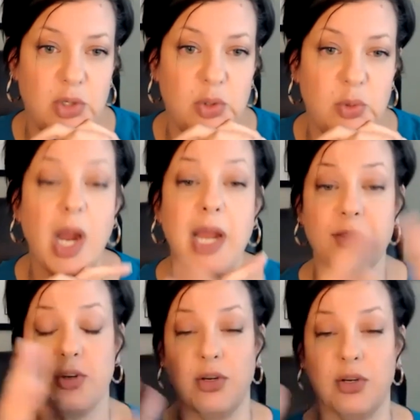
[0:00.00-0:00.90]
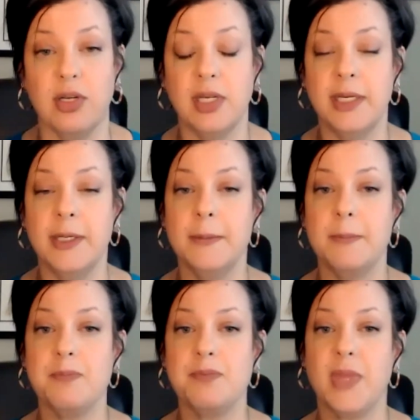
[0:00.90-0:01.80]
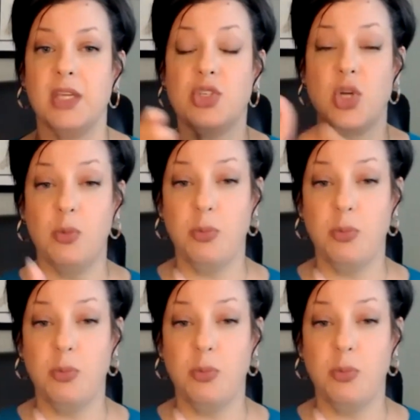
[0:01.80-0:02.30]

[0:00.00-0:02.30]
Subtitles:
who either don't